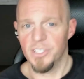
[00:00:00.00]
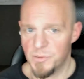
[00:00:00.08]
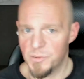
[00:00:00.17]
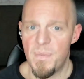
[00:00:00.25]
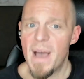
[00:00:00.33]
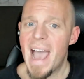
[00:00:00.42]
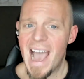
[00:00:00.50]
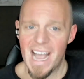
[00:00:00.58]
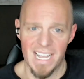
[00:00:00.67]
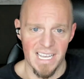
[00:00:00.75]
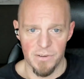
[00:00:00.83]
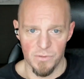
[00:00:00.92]

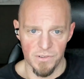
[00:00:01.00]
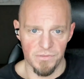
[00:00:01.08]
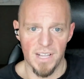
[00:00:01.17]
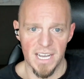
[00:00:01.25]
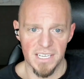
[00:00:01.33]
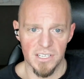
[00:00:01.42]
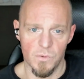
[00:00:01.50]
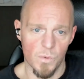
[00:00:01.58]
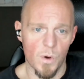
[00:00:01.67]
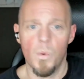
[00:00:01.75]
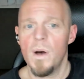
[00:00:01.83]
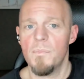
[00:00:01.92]
back and reflect on, well,
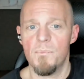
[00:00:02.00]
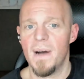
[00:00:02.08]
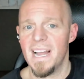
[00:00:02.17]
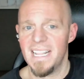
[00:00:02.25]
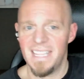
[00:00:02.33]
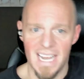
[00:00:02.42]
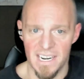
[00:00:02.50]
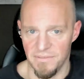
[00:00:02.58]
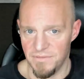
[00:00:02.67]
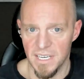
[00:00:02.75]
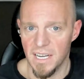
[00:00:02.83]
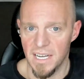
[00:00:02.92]
what might that have
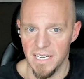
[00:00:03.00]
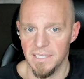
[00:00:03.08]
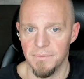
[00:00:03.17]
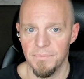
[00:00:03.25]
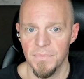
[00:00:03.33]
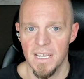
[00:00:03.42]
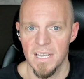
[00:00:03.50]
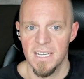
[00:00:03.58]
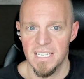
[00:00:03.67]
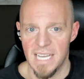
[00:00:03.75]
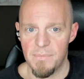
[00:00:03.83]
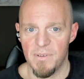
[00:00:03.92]
done
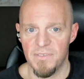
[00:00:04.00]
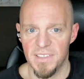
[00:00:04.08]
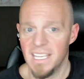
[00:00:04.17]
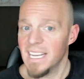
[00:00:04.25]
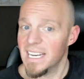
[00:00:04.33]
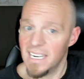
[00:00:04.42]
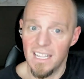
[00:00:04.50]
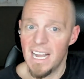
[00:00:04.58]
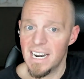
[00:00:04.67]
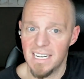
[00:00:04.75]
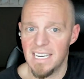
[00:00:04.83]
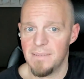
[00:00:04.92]
type of a thing. And a lot
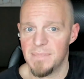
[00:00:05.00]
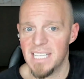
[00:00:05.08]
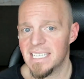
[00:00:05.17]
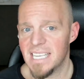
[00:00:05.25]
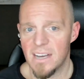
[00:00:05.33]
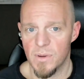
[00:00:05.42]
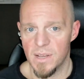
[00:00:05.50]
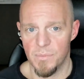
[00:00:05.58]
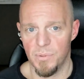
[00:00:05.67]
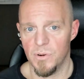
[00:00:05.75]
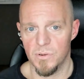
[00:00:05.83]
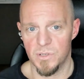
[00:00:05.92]
of times that's how we
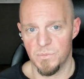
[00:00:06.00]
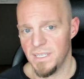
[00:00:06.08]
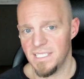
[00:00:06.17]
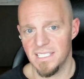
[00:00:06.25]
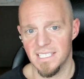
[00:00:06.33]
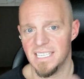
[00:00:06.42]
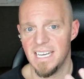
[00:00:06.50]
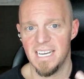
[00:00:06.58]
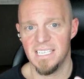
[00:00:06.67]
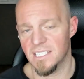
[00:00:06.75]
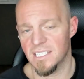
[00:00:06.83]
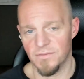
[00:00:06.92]
approach business
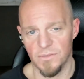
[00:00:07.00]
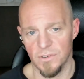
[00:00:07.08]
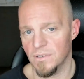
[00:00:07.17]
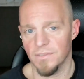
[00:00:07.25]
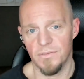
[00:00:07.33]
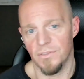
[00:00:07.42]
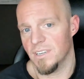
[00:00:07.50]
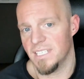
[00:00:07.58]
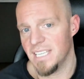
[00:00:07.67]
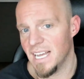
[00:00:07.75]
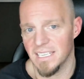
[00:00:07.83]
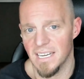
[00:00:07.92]
cases for a
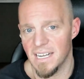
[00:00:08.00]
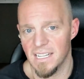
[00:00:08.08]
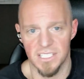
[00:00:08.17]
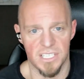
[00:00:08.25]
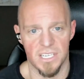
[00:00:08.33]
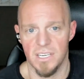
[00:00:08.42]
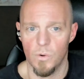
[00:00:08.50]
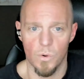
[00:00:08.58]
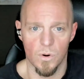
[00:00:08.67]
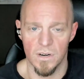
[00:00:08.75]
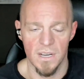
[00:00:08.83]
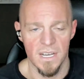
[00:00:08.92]
technology
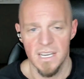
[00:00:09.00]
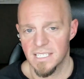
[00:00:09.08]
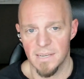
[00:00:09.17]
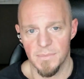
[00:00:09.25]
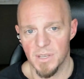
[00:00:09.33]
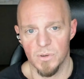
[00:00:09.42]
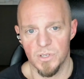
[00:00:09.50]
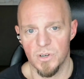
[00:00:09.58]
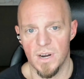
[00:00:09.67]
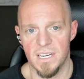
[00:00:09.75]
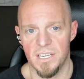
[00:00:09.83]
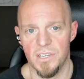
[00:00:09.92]
or something we're
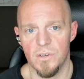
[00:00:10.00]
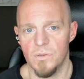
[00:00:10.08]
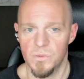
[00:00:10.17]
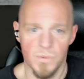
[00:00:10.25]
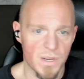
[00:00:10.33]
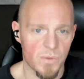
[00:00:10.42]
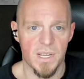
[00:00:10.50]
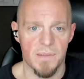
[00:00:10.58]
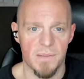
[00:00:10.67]
trying to do is we